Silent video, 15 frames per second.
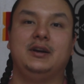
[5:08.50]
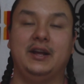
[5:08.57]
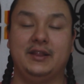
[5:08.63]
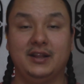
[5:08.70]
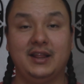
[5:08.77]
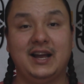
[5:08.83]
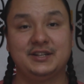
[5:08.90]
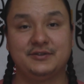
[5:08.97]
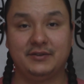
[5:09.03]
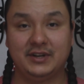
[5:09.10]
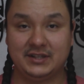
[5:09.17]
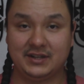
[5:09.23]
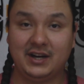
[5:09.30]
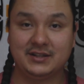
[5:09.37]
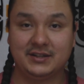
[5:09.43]
And the last one
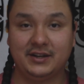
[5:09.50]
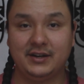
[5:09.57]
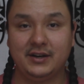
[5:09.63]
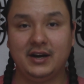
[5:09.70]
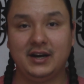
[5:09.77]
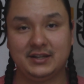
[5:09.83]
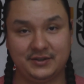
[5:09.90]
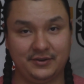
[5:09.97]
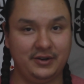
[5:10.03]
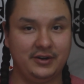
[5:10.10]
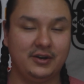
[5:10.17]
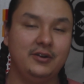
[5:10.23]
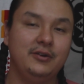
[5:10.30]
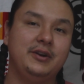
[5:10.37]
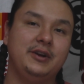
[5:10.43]
is Aanzkan, so you're
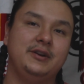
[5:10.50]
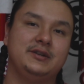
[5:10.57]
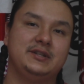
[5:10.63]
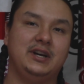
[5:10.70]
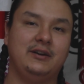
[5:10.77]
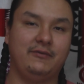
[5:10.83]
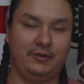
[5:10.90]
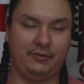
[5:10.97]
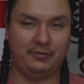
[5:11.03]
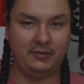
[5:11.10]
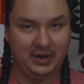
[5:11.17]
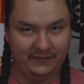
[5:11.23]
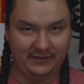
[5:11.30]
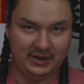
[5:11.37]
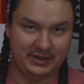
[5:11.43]
including yourself with
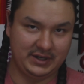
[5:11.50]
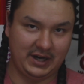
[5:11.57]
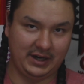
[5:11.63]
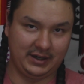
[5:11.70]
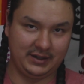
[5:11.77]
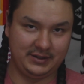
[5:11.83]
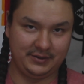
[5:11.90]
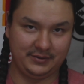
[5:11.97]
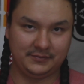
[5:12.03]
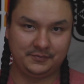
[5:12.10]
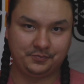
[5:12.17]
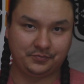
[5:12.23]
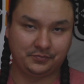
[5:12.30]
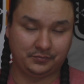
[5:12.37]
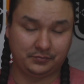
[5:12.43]
whoever you're talking to.
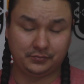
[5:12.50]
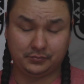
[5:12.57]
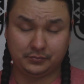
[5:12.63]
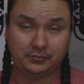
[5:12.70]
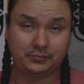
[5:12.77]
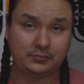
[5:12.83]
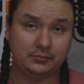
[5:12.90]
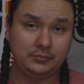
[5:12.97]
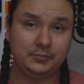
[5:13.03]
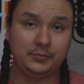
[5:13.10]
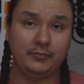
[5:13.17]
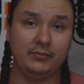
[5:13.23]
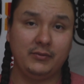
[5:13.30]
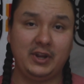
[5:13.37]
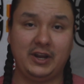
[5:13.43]

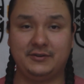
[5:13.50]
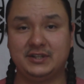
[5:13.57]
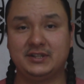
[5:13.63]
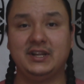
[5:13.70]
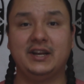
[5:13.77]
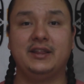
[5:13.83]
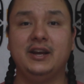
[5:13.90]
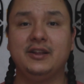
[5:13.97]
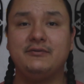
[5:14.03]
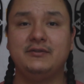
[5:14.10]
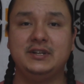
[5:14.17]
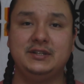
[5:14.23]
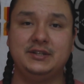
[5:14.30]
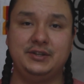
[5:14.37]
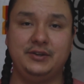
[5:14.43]
Now, just like the other
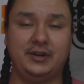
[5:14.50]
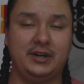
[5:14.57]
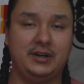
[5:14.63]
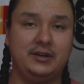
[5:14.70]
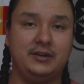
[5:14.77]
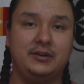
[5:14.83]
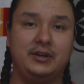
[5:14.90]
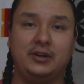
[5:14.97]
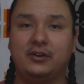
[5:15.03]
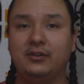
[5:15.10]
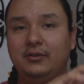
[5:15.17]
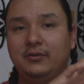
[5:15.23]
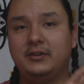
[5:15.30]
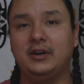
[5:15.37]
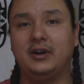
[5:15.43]
ones, you can
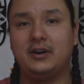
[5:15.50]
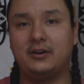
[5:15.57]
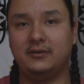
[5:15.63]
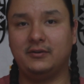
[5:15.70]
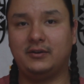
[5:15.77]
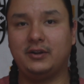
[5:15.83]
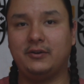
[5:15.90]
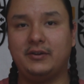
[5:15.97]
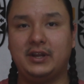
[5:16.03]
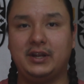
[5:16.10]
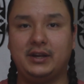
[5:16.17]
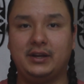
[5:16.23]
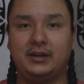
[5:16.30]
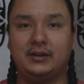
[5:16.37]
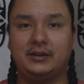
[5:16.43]
include the article of
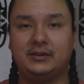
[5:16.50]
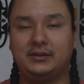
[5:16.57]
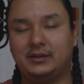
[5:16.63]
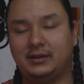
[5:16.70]
clothing